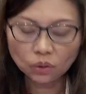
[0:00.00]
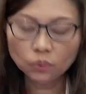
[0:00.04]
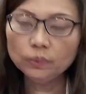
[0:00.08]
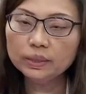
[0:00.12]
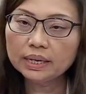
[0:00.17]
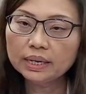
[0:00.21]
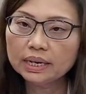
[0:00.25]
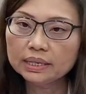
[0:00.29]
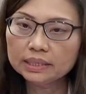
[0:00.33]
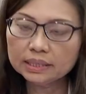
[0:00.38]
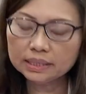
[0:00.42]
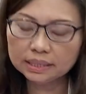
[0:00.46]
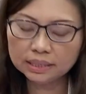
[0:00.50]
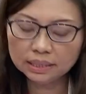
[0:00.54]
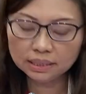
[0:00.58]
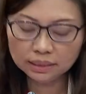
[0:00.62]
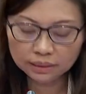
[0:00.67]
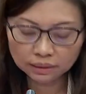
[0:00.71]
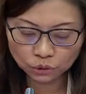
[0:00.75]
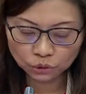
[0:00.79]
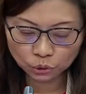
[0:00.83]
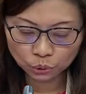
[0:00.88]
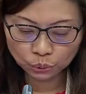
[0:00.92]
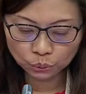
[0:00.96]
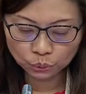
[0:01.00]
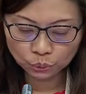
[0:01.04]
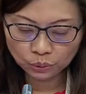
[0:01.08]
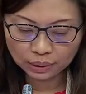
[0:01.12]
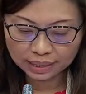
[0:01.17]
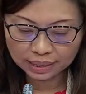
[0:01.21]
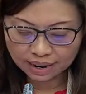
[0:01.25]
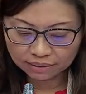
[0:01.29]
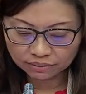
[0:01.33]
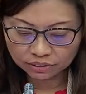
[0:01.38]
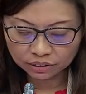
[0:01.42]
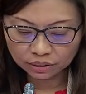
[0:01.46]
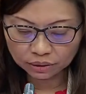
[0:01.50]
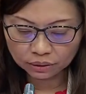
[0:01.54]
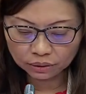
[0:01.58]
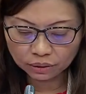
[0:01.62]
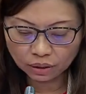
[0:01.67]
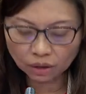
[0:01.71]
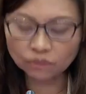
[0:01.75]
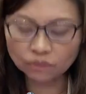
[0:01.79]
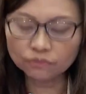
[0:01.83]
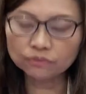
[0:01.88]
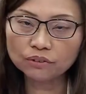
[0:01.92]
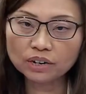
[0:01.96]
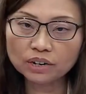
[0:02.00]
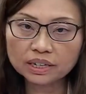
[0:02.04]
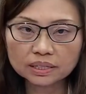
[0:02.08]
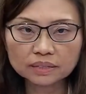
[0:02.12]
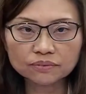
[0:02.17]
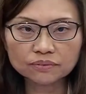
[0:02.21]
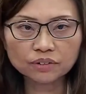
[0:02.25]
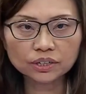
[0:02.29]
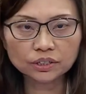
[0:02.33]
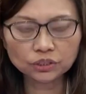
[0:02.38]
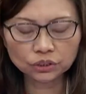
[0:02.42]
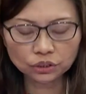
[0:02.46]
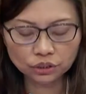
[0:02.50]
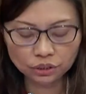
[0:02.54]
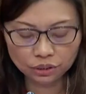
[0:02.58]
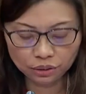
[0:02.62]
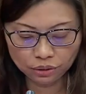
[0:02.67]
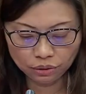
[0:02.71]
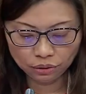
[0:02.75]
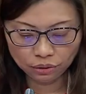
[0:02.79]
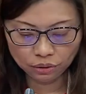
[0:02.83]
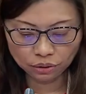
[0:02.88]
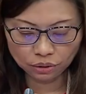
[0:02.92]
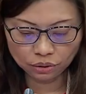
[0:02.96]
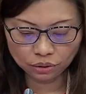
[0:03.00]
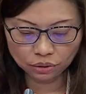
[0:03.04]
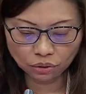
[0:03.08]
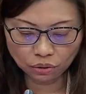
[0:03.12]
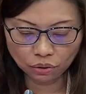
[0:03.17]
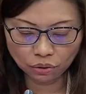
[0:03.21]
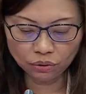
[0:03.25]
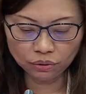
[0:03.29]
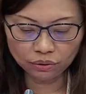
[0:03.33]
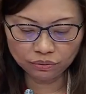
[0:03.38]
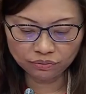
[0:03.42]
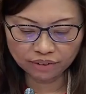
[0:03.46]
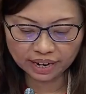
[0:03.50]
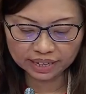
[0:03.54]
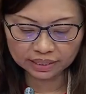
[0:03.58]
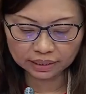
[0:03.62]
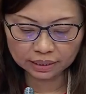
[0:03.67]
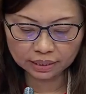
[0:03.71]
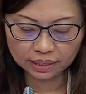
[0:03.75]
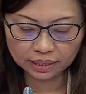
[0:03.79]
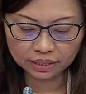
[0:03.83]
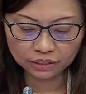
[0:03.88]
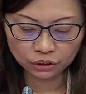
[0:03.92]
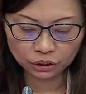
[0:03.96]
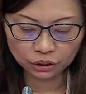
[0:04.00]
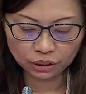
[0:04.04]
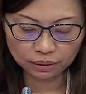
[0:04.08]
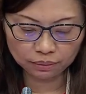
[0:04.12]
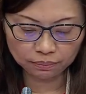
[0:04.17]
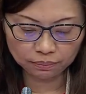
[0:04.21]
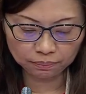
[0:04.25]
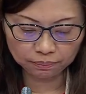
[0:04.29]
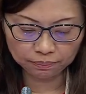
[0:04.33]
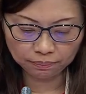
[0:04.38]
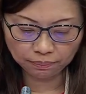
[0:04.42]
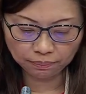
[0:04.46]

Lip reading: we can see the true level of reservations on vaccination.